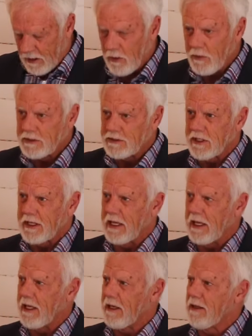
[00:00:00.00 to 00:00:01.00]
who is the
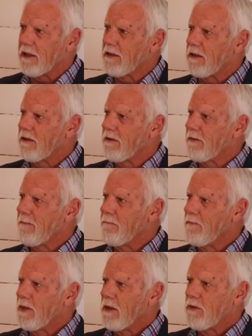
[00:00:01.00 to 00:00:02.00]
king in
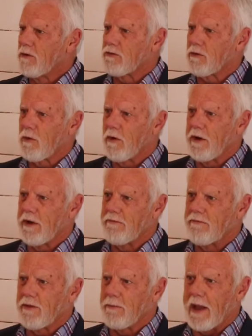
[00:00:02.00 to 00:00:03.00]
the story
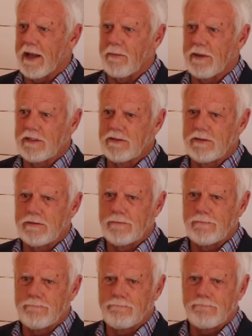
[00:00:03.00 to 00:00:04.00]
of the Maccabees?
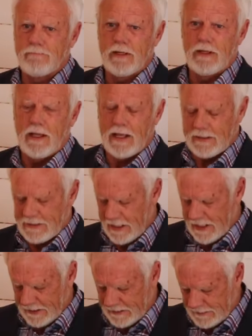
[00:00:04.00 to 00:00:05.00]

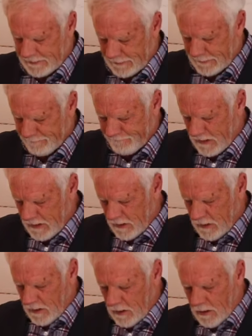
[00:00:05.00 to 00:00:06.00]
Antiochus.
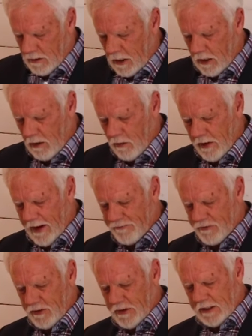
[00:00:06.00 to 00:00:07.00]
Not long
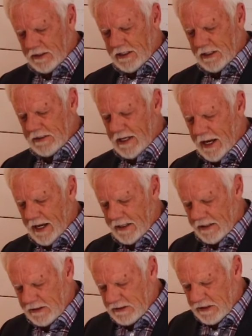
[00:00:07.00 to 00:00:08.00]
after this,
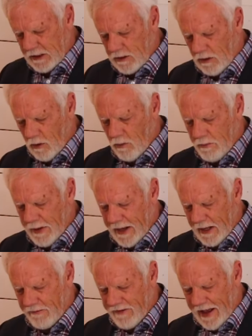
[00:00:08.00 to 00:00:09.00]
Antiochus sent an old
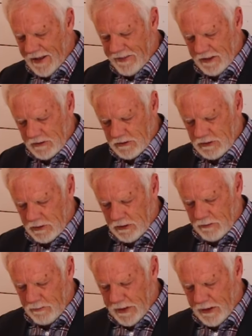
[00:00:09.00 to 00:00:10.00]
man of Athens to
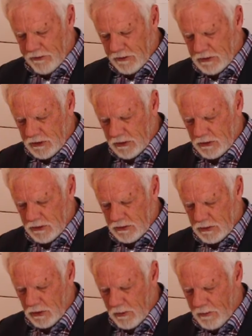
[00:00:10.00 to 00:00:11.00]
compel the
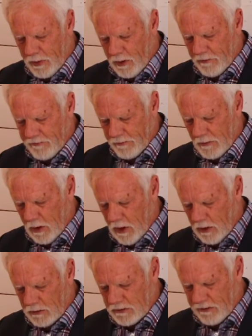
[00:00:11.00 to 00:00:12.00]
Jews to depart from the
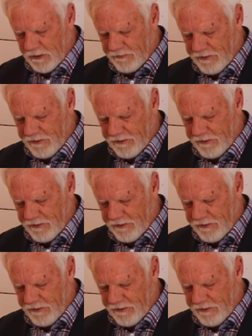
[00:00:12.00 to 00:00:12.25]
laws of their